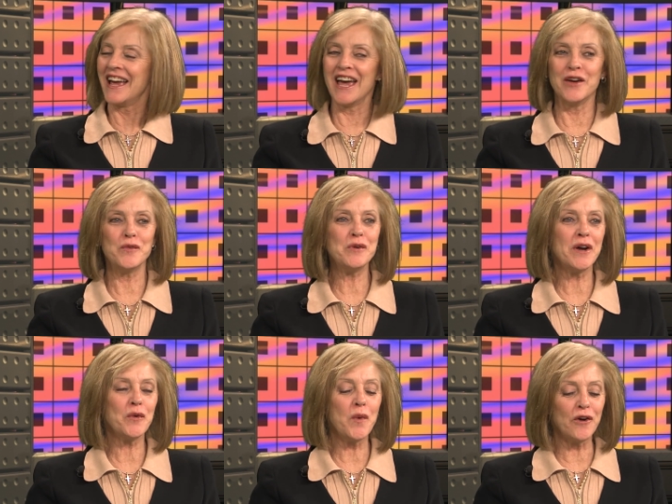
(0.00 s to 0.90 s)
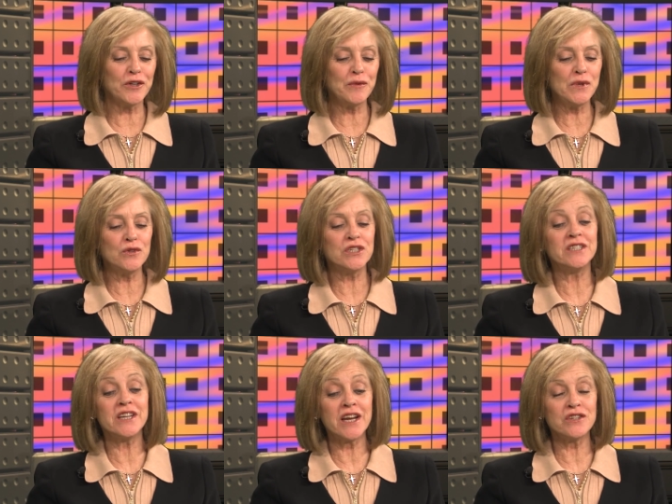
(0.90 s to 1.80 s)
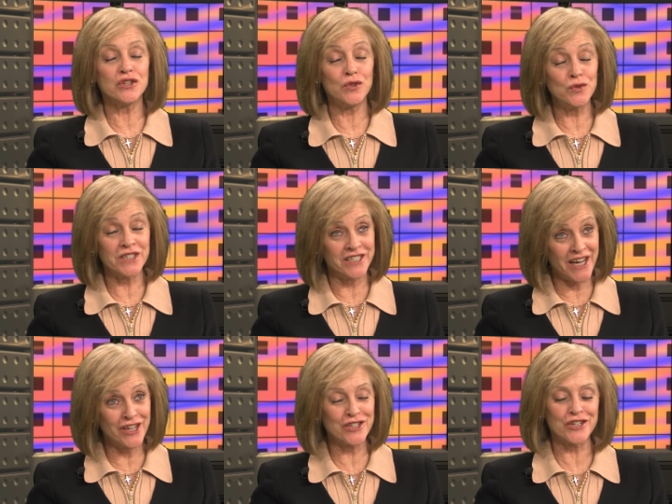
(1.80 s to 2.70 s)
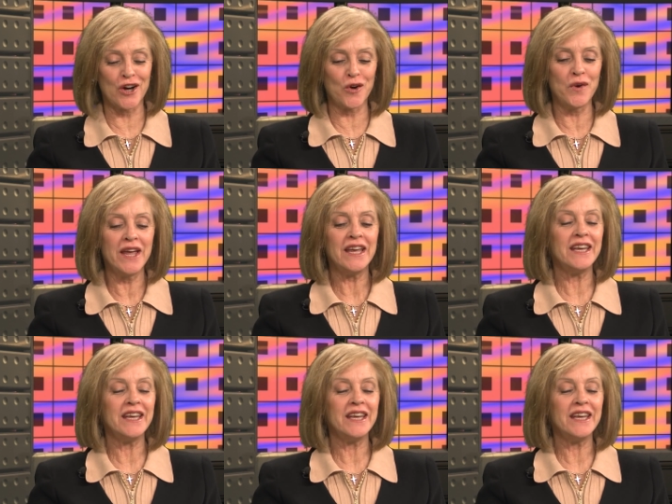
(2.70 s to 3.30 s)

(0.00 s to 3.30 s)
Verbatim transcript: And we want to welcome you to today's show,